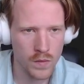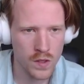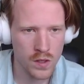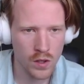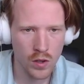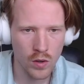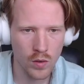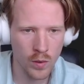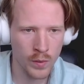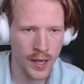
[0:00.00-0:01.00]

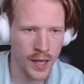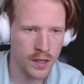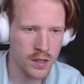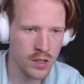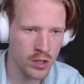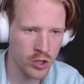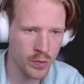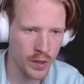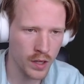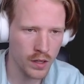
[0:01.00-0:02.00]
So when we add
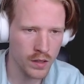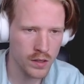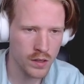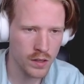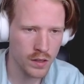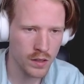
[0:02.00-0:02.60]
search bars,